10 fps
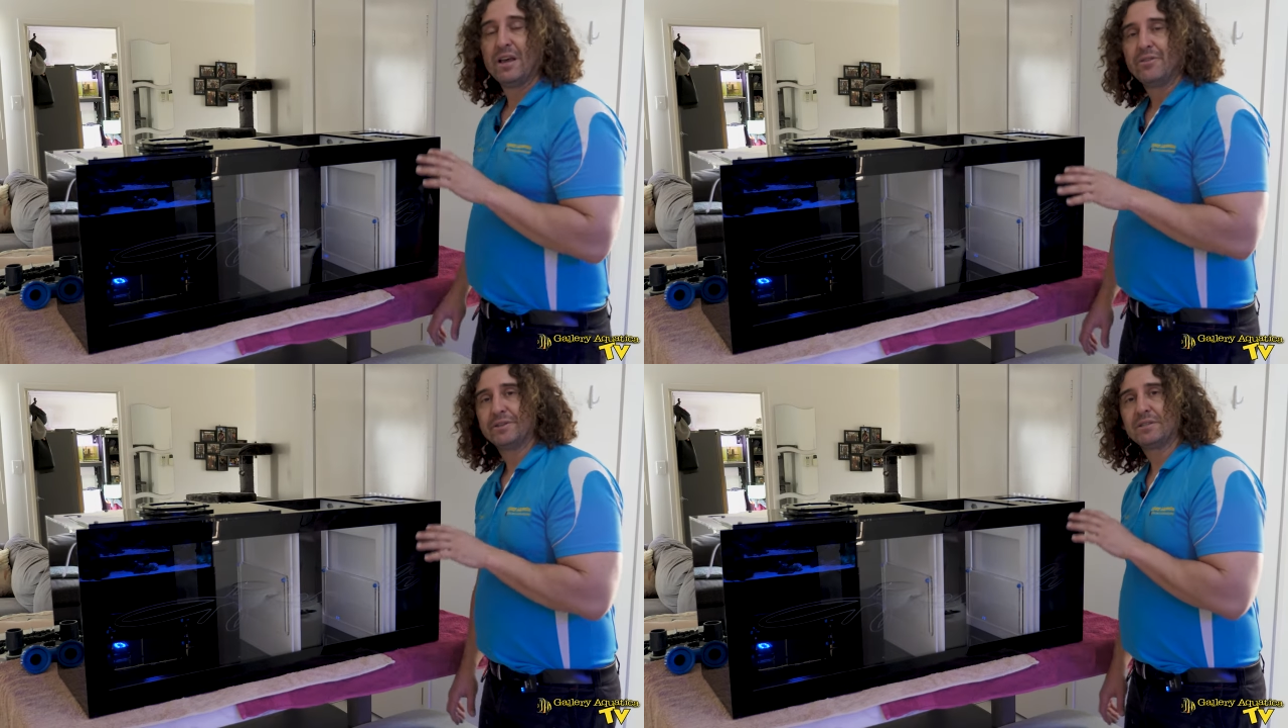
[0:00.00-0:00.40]

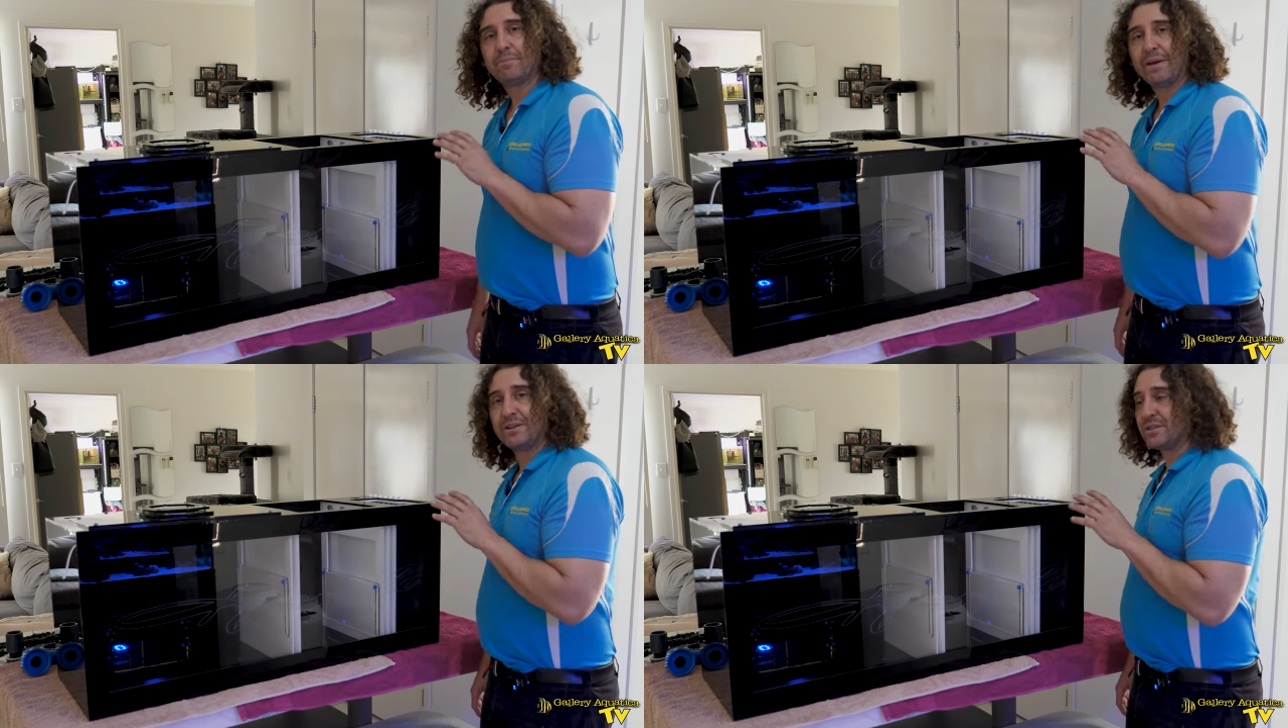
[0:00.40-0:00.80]
This has
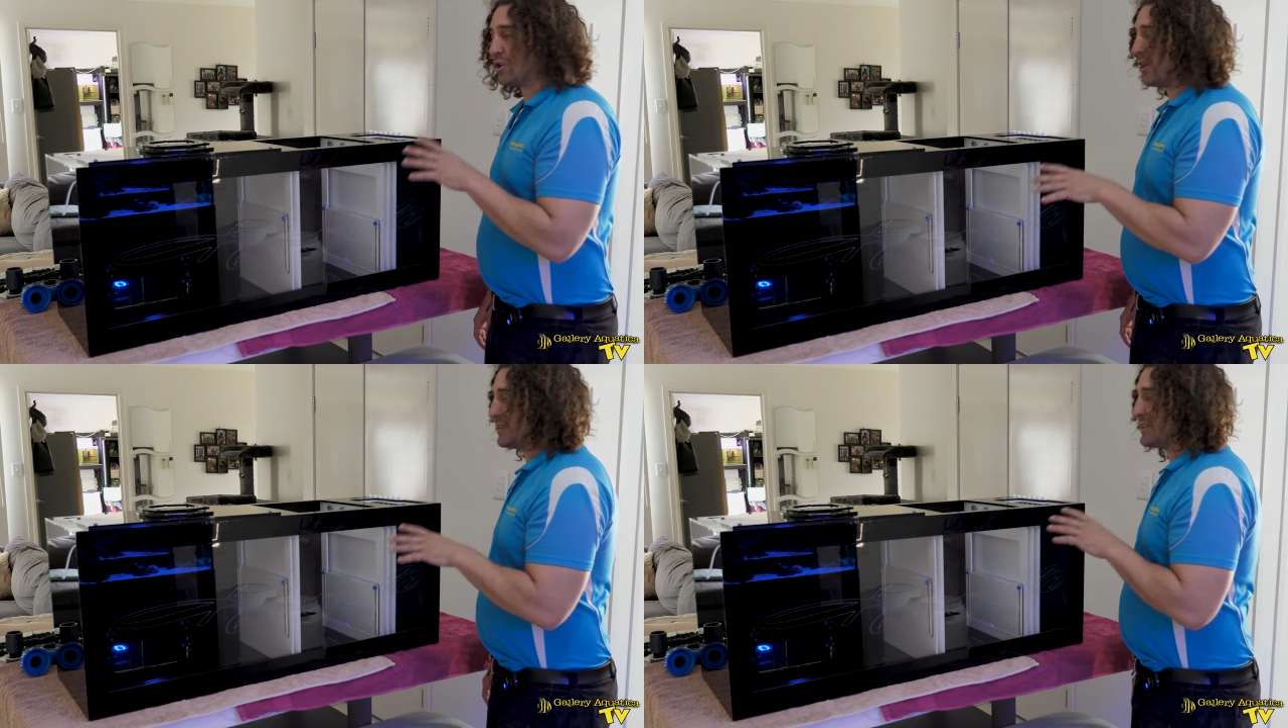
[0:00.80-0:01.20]
been
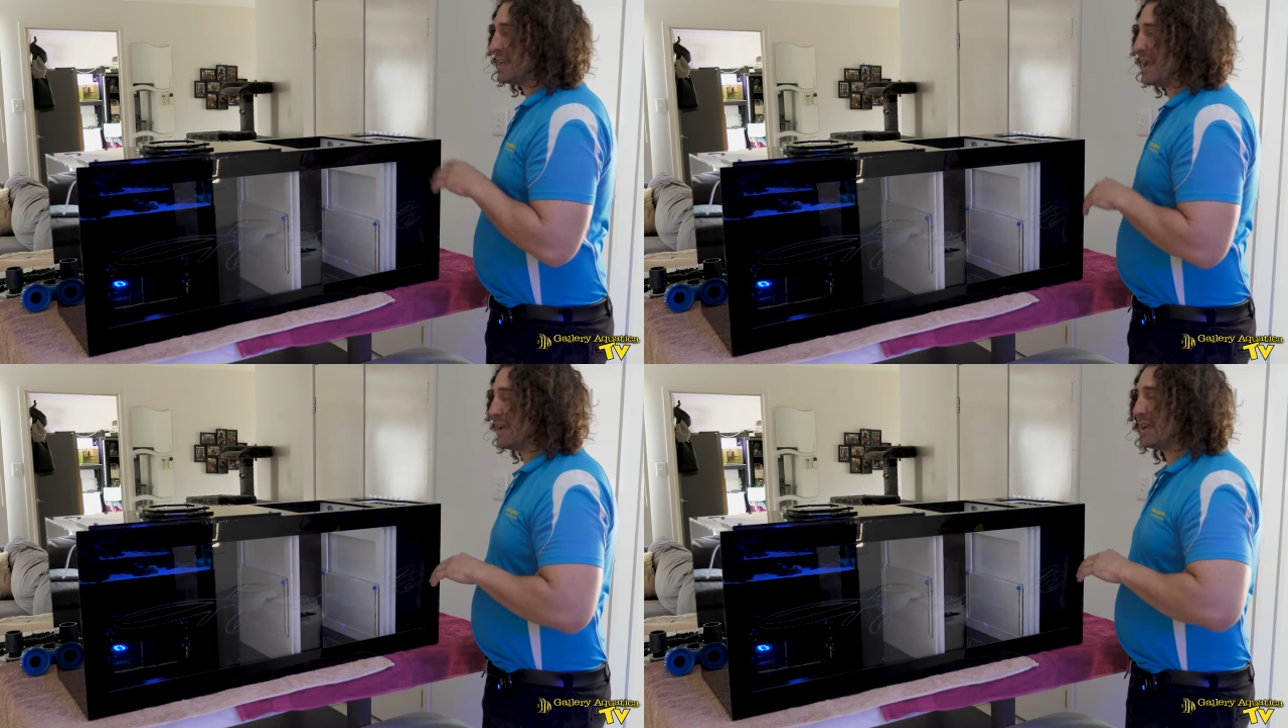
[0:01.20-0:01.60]
designed to
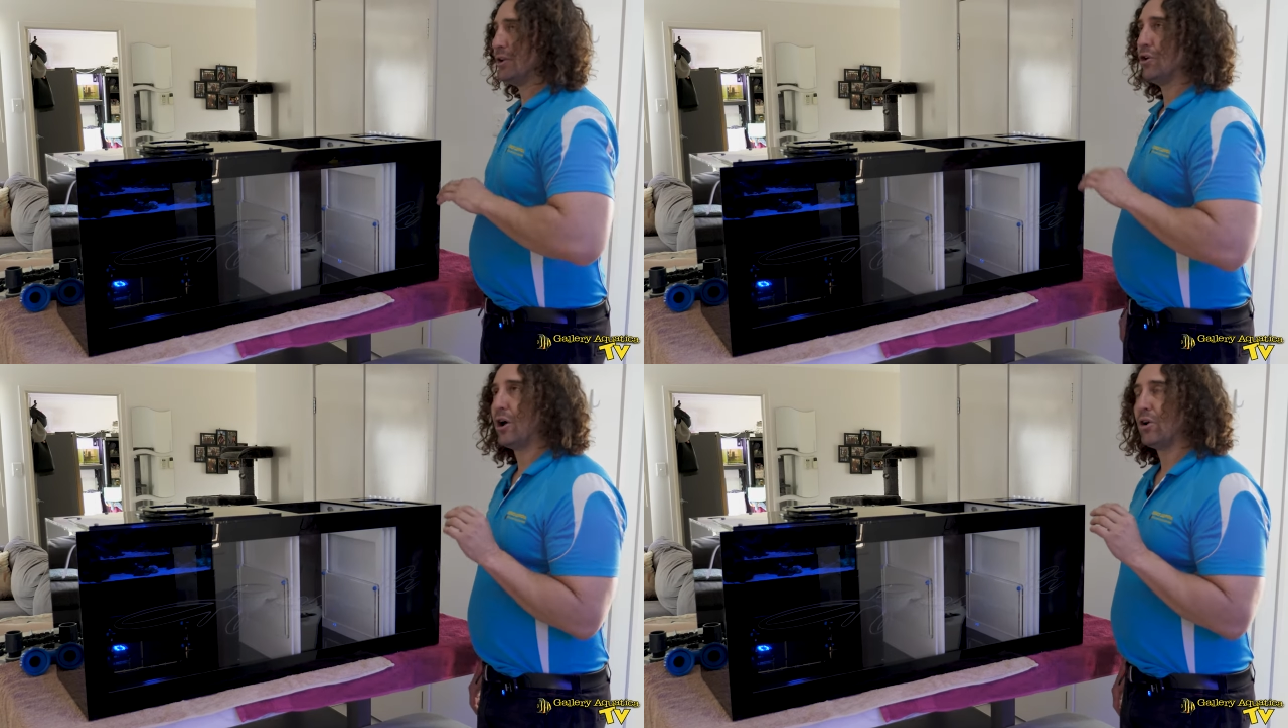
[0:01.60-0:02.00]
take a
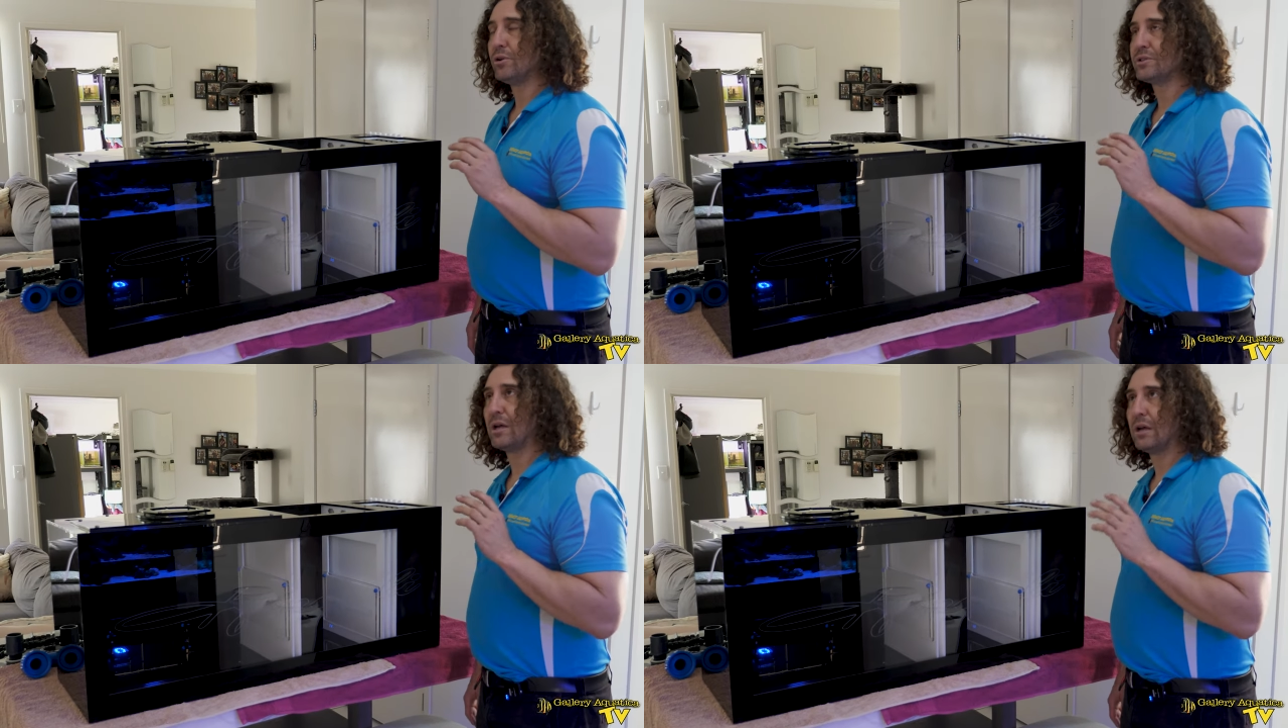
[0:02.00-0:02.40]

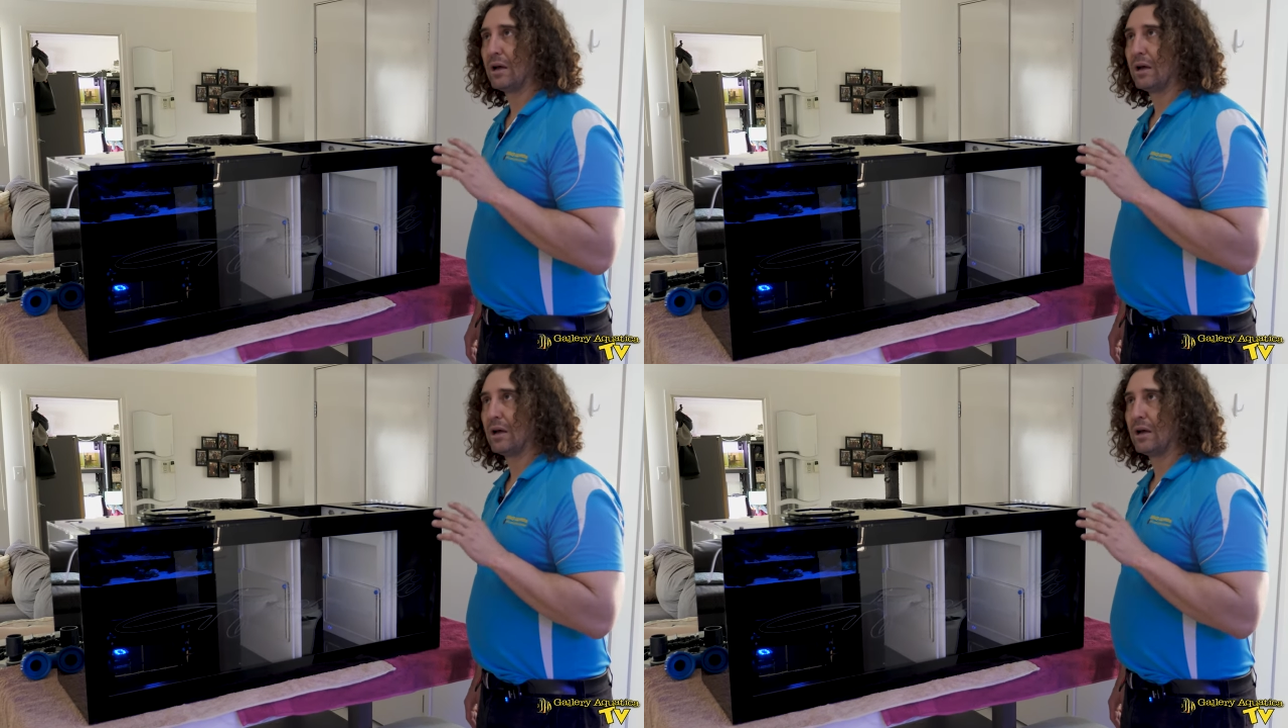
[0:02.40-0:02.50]
Nios